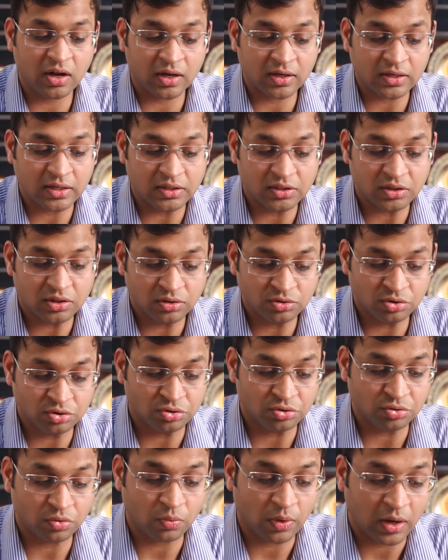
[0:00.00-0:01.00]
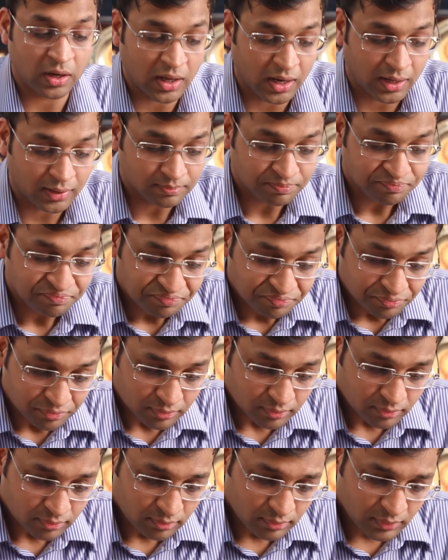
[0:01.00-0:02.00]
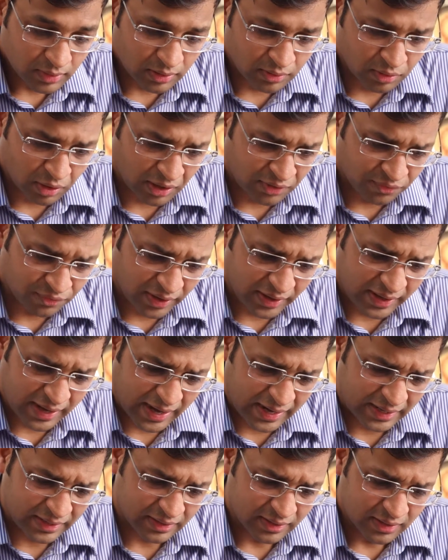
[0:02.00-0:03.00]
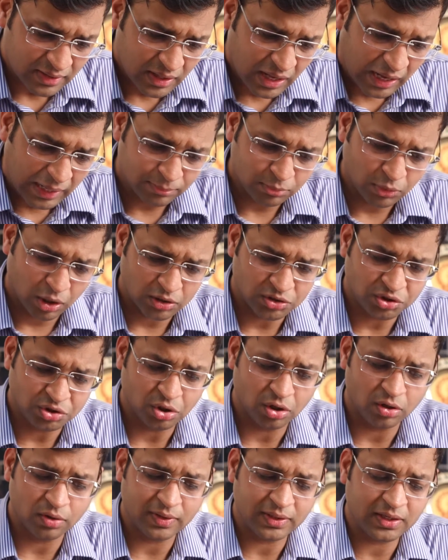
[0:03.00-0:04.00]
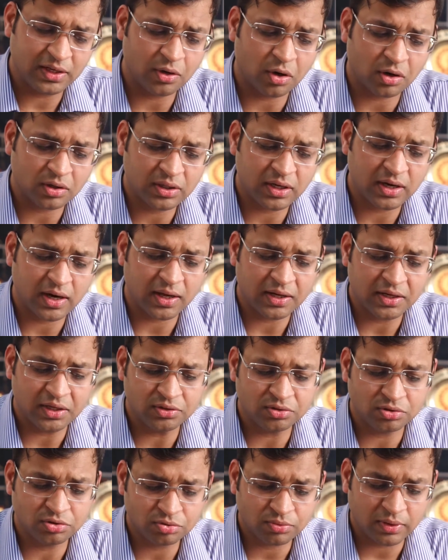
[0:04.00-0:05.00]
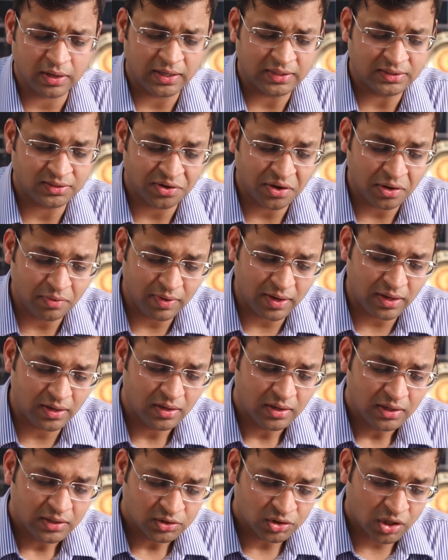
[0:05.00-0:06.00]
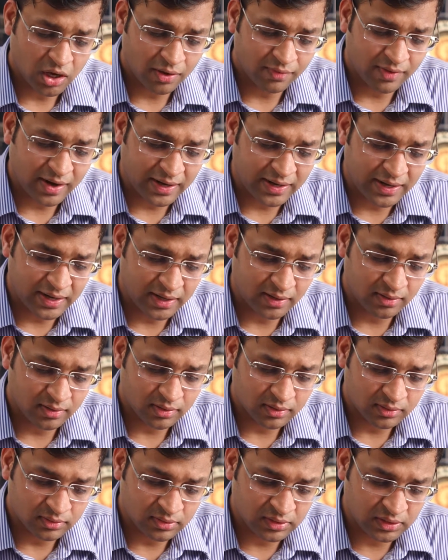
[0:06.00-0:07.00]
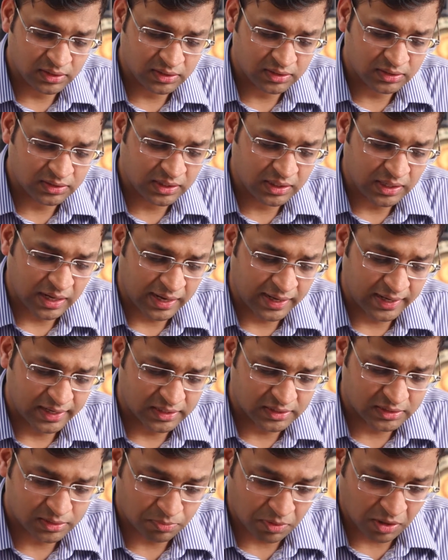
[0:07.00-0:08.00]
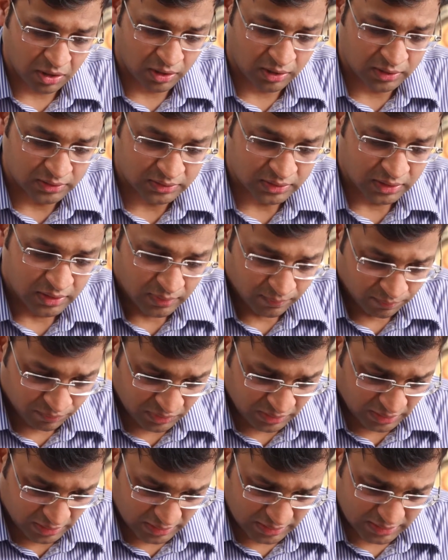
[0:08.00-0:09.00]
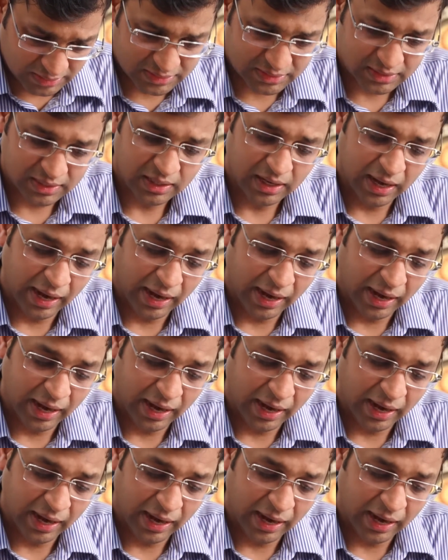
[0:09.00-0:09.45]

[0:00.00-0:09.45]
Rakesh Jhunjhunwala. Now if I add, I'm not sure whether Dr. Rakesh Jhunjhunwala is relevant, so I've added these guys because these